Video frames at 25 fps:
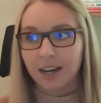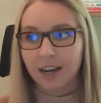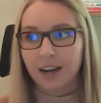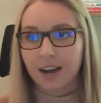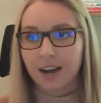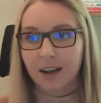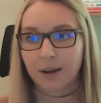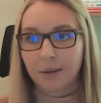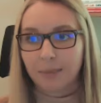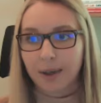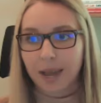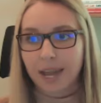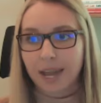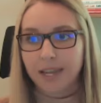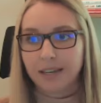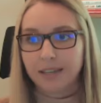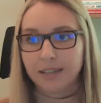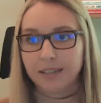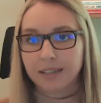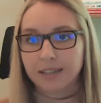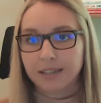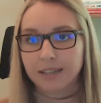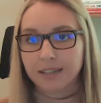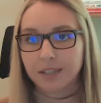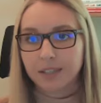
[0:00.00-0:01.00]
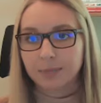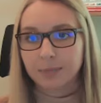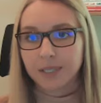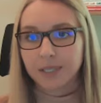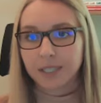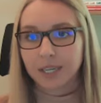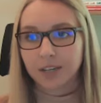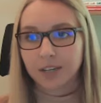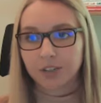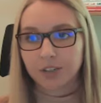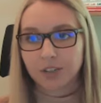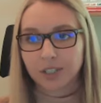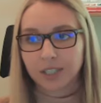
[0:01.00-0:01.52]
and to
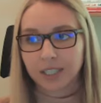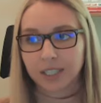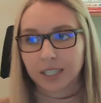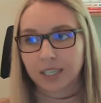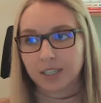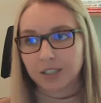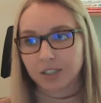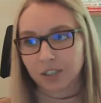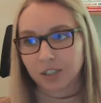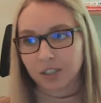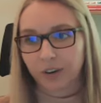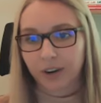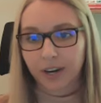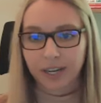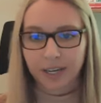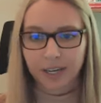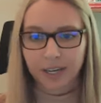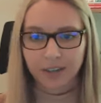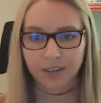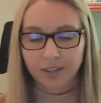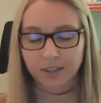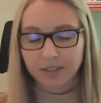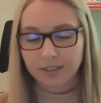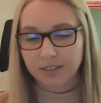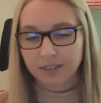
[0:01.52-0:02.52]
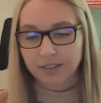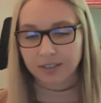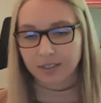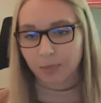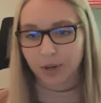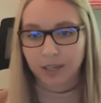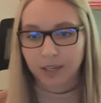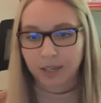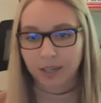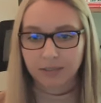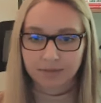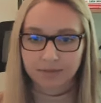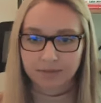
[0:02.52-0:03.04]
potentially integrate it or
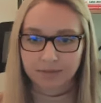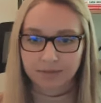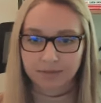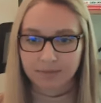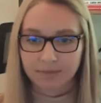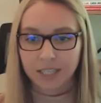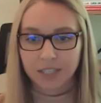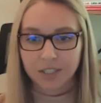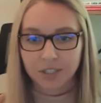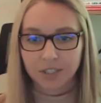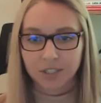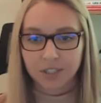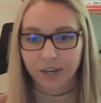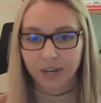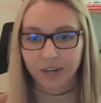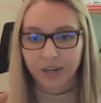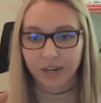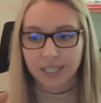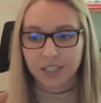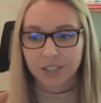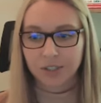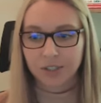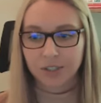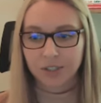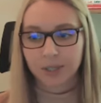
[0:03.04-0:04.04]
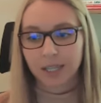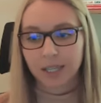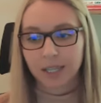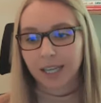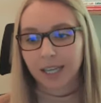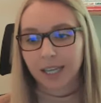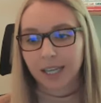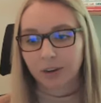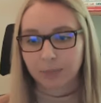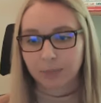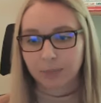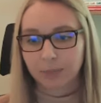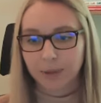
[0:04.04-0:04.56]
somewhat integrate it into a
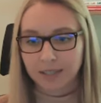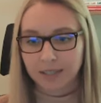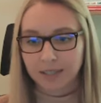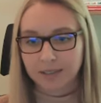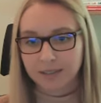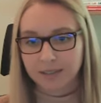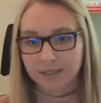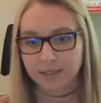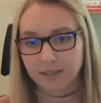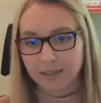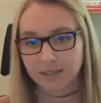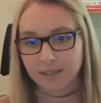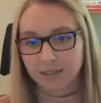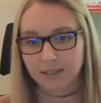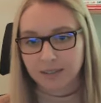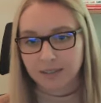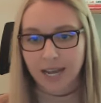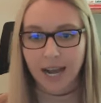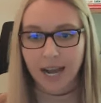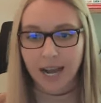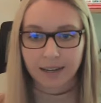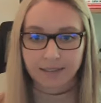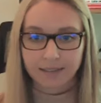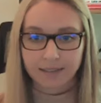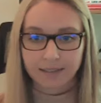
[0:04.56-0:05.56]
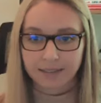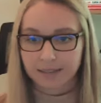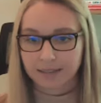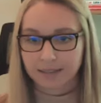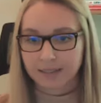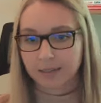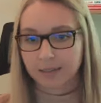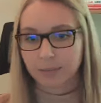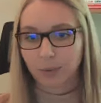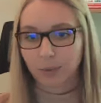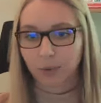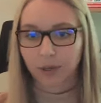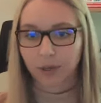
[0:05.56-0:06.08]
cloud-based tax
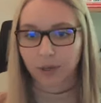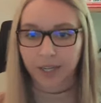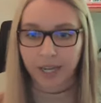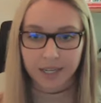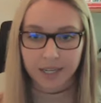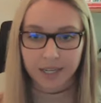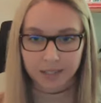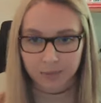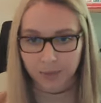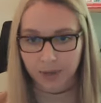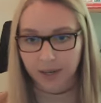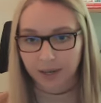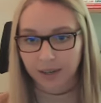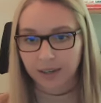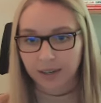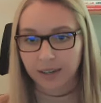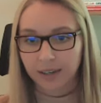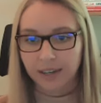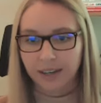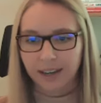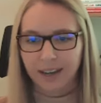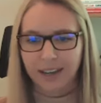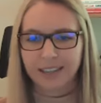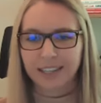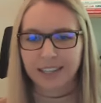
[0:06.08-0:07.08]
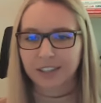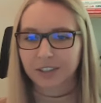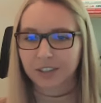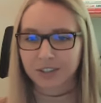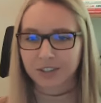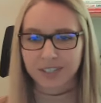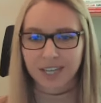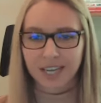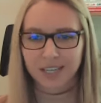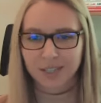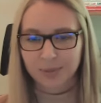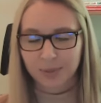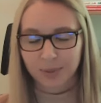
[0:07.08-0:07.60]
system or CaseWare. I think
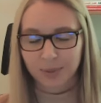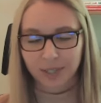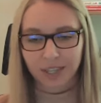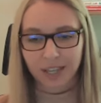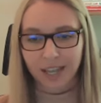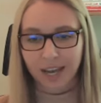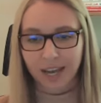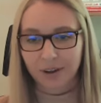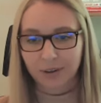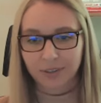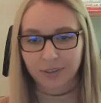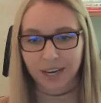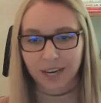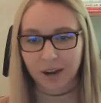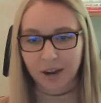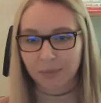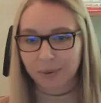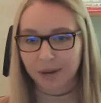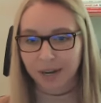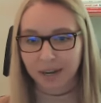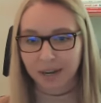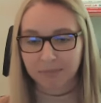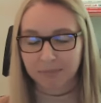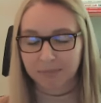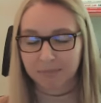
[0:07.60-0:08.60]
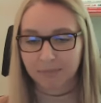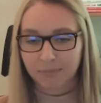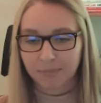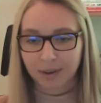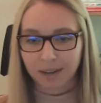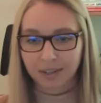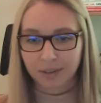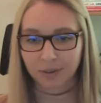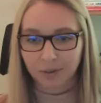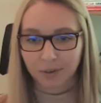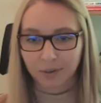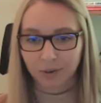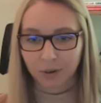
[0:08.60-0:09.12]
there's CaseWare Cloud now, but
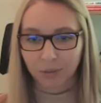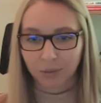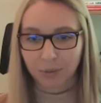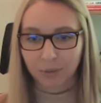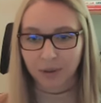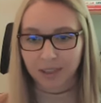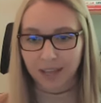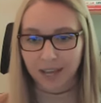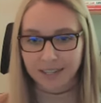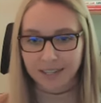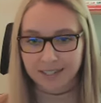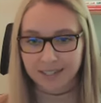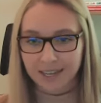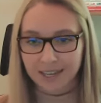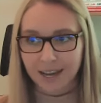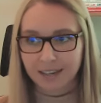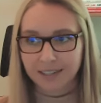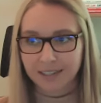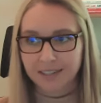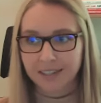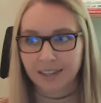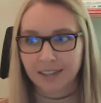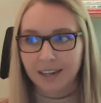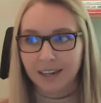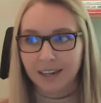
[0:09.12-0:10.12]
I don't know where that's at.